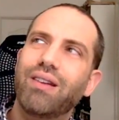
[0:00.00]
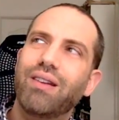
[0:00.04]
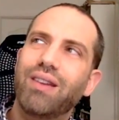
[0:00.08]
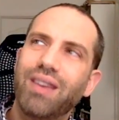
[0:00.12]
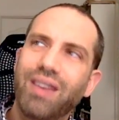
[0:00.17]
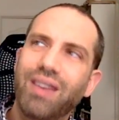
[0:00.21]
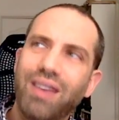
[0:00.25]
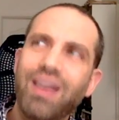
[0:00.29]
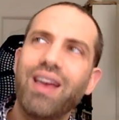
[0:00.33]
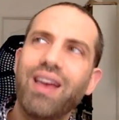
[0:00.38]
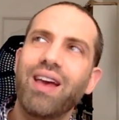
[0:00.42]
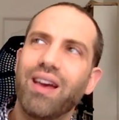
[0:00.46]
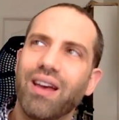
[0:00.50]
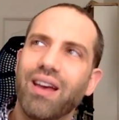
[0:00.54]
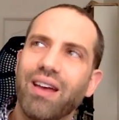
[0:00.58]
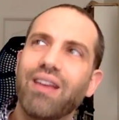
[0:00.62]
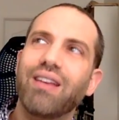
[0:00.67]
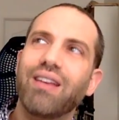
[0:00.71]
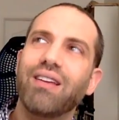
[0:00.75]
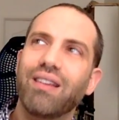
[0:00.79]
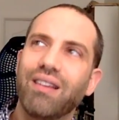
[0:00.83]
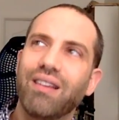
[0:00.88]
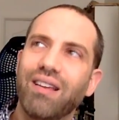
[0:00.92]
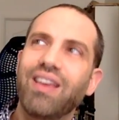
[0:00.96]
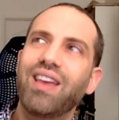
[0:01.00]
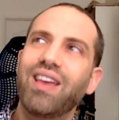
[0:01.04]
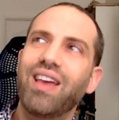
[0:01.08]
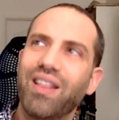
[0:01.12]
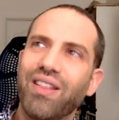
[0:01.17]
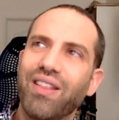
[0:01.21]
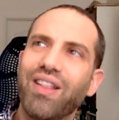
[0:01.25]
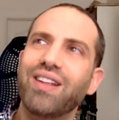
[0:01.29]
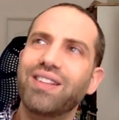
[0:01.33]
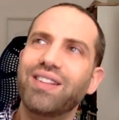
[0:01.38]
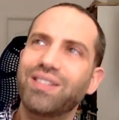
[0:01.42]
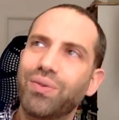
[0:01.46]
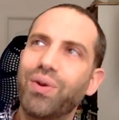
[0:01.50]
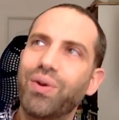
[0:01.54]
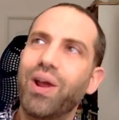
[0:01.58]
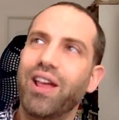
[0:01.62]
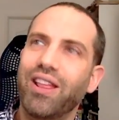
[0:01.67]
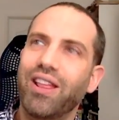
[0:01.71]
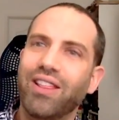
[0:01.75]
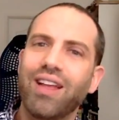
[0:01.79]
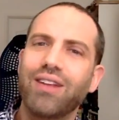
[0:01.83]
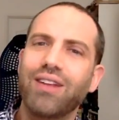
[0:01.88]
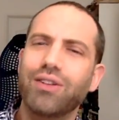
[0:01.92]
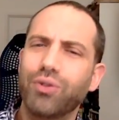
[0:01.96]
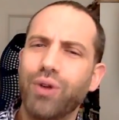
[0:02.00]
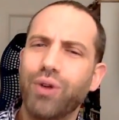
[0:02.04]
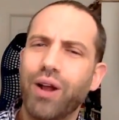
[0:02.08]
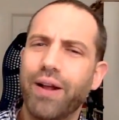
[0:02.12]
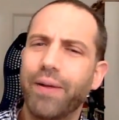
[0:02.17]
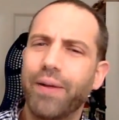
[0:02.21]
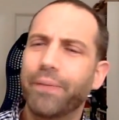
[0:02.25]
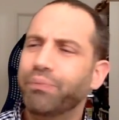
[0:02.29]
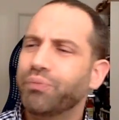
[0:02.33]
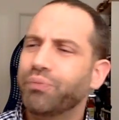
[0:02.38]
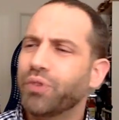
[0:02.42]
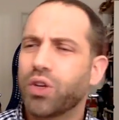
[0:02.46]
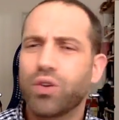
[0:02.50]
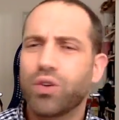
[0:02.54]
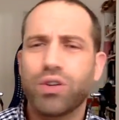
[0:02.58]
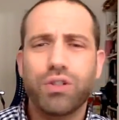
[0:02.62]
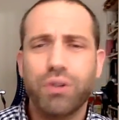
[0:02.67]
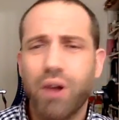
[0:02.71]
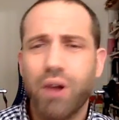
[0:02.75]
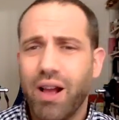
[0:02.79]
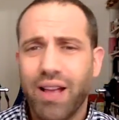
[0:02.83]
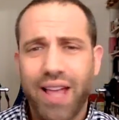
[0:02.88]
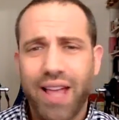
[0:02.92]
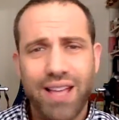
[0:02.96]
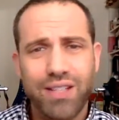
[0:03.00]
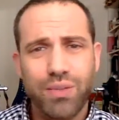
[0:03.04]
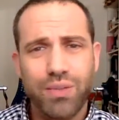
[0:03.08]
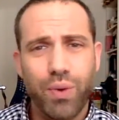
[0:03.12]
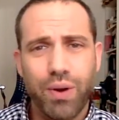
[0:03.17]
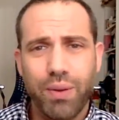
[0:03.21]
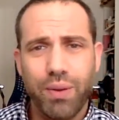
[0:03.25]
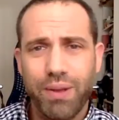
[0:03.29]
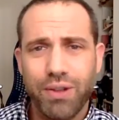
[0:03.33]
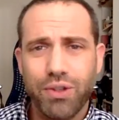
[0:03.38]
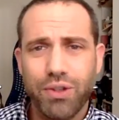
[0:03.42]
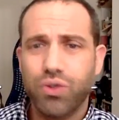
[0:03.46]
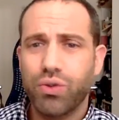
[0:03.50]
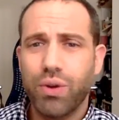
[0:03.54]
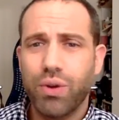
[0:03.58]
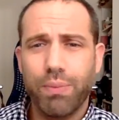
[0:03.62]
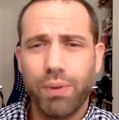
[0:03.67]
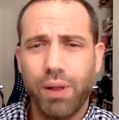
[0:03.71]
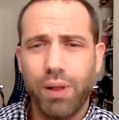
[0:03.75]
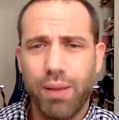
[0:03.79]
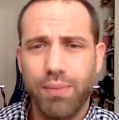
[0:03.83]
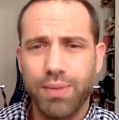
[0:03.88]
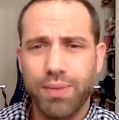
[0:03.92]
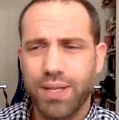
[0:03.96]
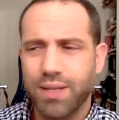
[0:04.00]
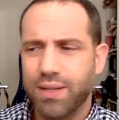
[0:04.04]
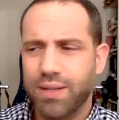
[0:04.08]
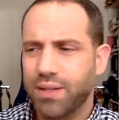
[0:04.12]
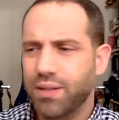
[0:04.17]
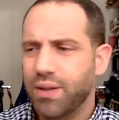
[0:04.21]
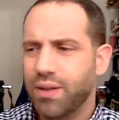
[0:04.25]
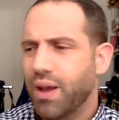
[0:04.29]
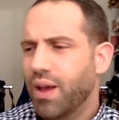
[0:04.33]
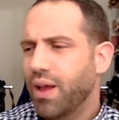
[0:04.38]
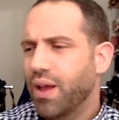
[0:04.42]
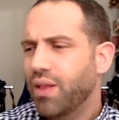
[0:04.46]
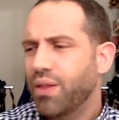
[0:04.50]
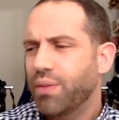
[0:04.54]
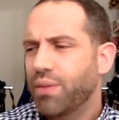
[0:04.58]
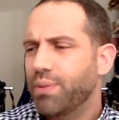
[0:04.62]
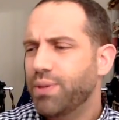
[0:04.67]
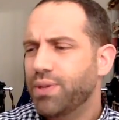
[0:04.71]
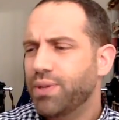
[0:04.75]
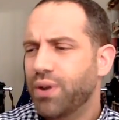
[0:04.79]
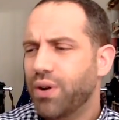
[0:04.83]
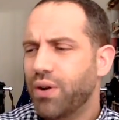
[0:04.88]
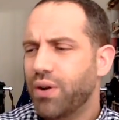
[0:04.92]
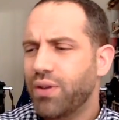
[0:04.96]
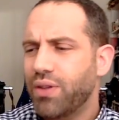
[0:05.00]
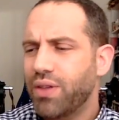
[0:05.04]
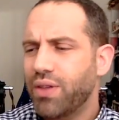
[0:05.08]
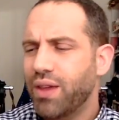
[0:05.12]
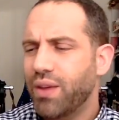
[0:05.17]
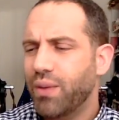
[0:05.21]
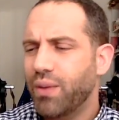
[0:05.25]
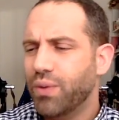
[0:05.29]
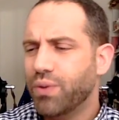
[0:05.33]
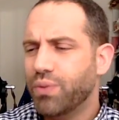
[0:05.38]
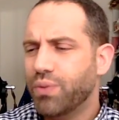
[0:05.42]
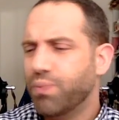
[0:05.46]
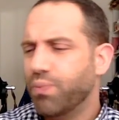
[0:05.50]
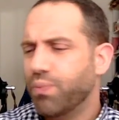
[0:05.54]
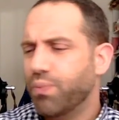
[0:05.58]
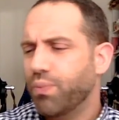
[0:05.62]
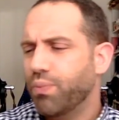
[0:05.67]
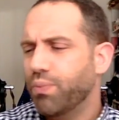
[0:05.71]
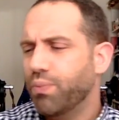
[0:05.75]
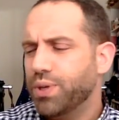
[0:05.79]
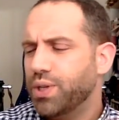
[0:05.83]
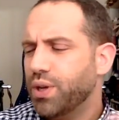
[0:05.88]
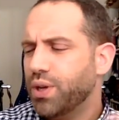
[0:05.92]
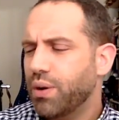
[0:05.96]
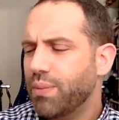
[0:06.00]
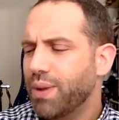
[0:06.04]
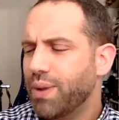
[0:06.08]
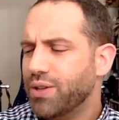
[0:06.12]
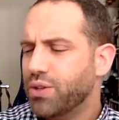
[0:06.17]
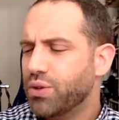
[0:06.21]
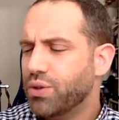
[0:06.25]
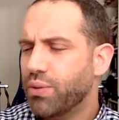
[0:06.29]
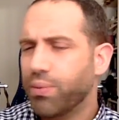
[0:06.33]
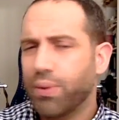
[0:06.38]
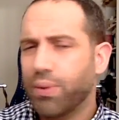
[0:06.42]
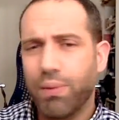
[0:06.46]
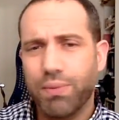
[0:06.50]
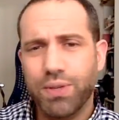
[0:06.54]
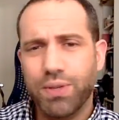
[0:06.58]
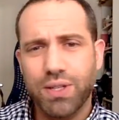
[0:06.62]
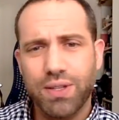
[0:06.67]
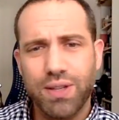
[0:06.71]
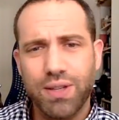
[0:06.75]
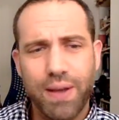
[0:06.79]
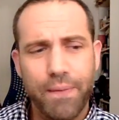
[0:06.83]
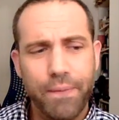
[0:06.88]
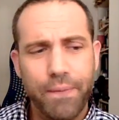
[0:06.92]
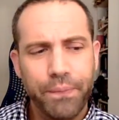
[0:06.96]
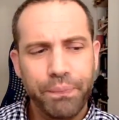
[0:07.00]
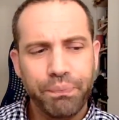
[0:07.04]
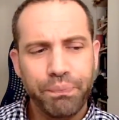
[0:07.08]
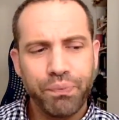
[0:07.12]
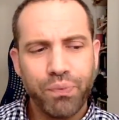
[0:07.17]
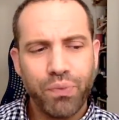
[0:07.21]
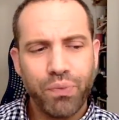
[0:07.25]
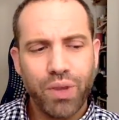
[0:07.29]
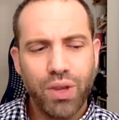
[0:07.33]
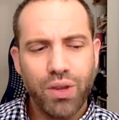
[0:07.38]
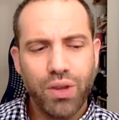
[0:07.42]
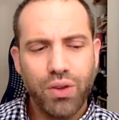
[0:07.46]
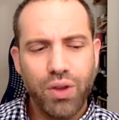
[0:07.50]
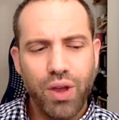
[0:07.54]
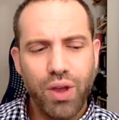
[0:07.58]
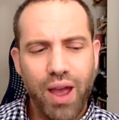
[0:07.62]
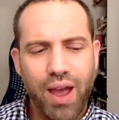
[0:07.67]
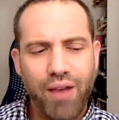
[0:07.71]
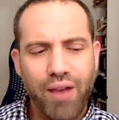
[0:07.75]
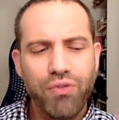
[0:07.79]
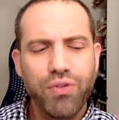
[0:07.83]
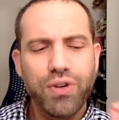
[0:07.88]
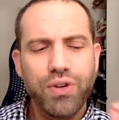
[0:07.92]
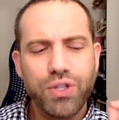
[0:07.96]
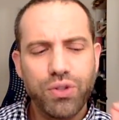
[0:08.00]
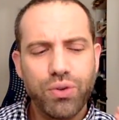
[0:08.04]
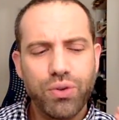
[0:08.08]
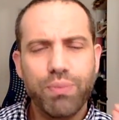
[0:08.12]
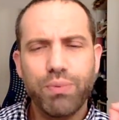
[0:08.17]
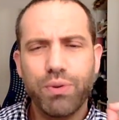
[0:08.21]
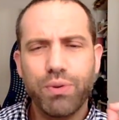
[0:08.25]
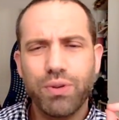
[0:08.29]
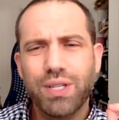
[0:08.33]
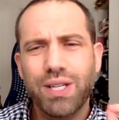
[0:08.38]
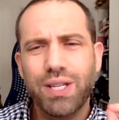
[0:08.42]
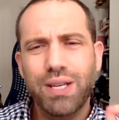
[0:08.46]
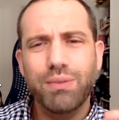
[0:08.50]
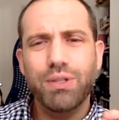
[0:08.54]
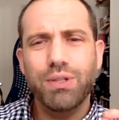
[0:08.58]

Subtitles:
yeah, Yeah, that's right. That's right. Chris Rock has one about strip clubs. He says the bizarre thing, what's bizarre about strip clubs is that every stripper seems